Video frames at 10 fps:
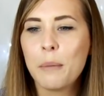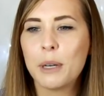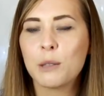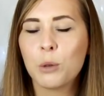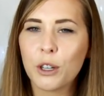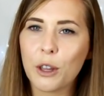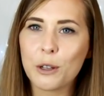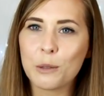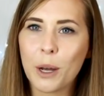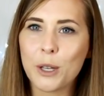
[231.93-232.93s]
but it's one of
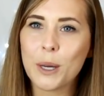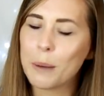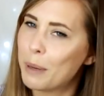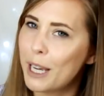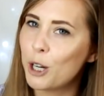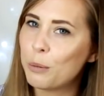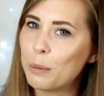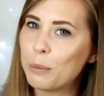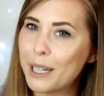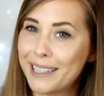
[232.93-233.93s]
those where you can pick it up
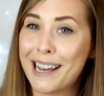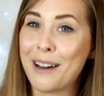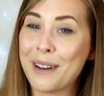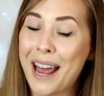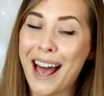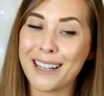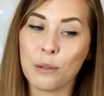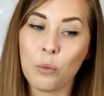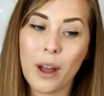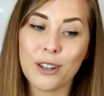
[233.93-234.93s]
and put it down as
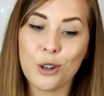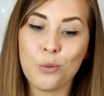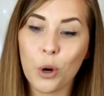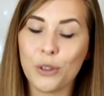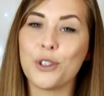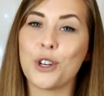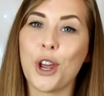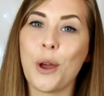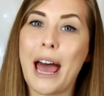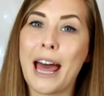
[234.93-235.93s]
and when you want to,